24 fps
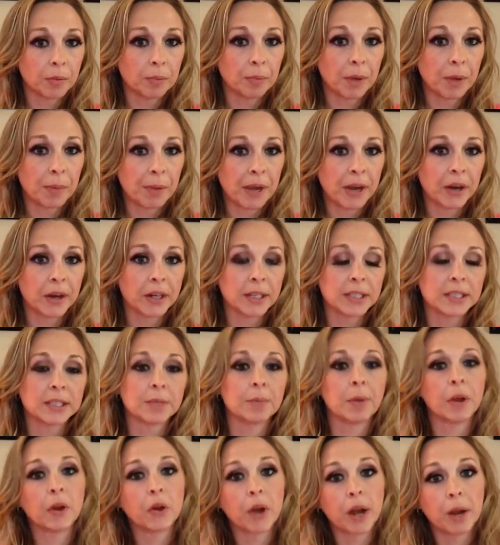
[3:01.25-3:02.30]
my parents and
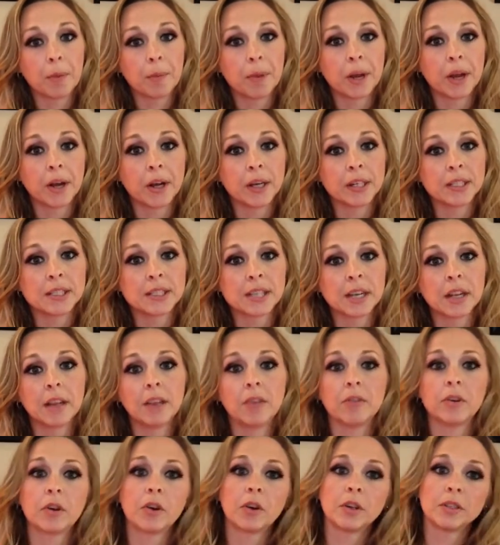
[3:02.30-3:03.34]
my grandparents, and I
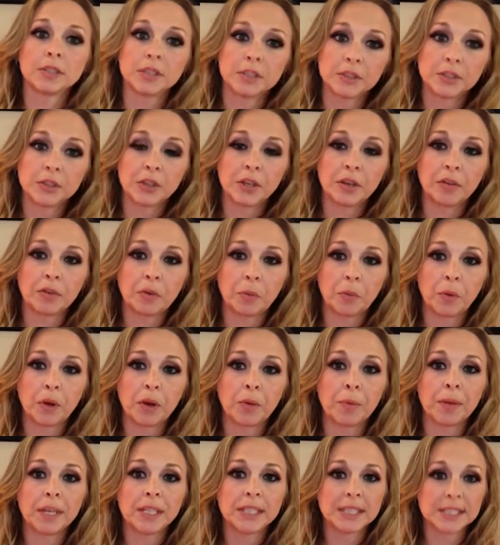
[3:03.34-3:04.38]
live across the street from one of
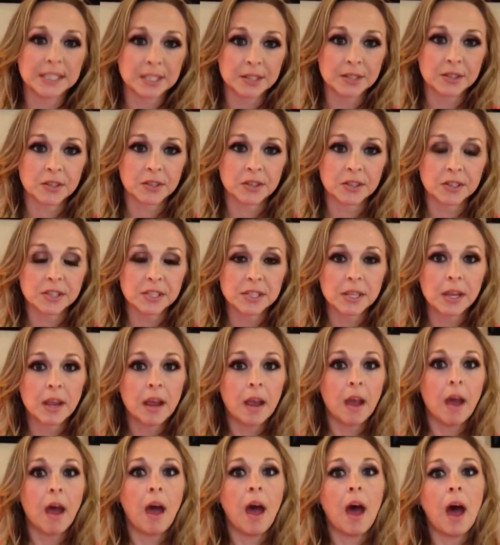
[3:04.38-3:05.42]
my sisters.
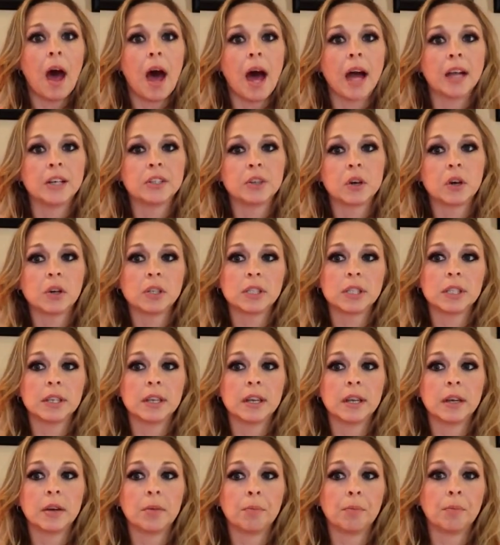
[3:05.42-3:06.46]
I talk to
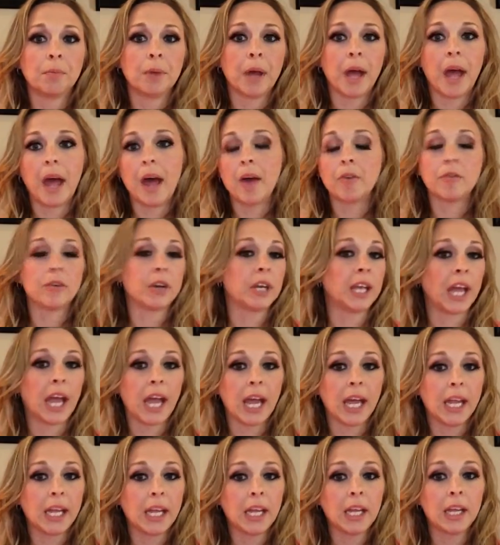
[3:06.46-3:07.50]
them every
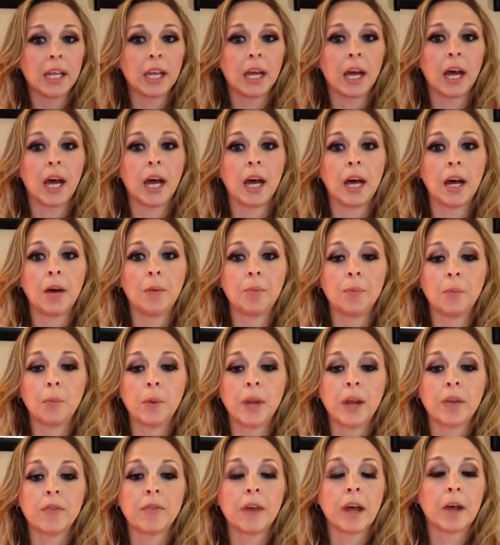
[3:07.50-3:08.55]
day. We
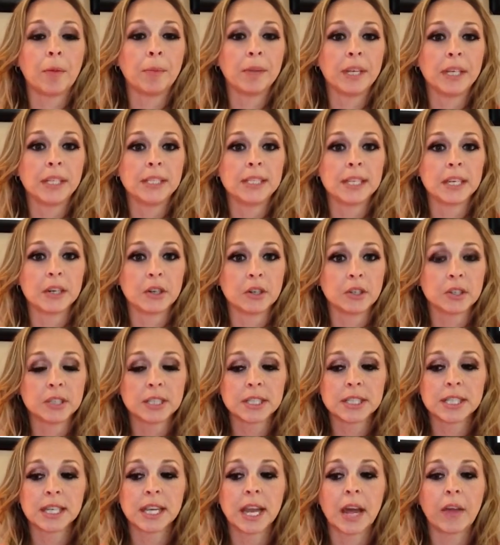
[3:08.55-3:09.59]
have family dinners
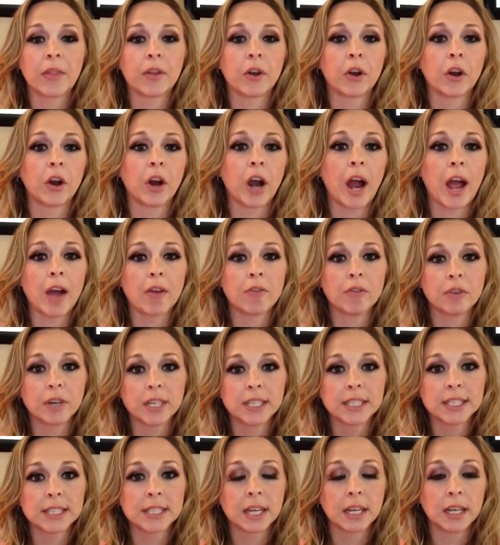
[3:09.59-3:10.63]
together every
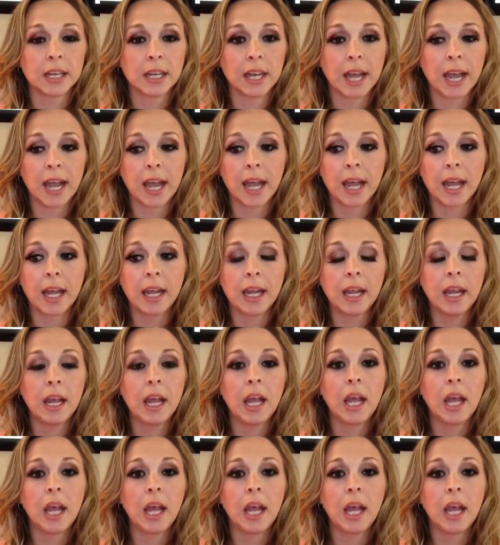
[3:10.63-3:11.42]
Sunday